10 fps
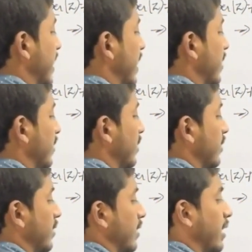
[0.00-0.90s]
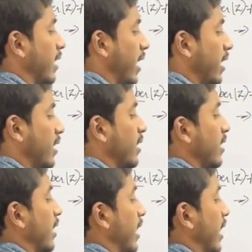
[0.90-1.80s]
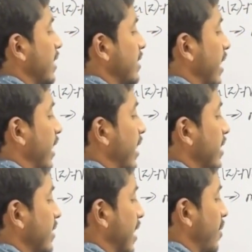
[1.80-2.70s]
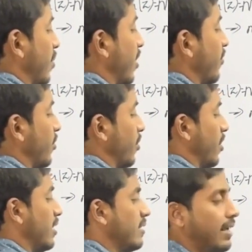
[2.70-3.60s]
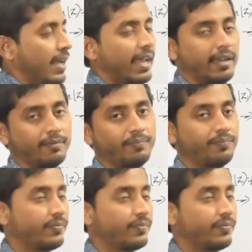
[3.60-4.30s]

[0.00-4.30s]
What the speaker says: Z, right? Let us say it as number of neutrons N.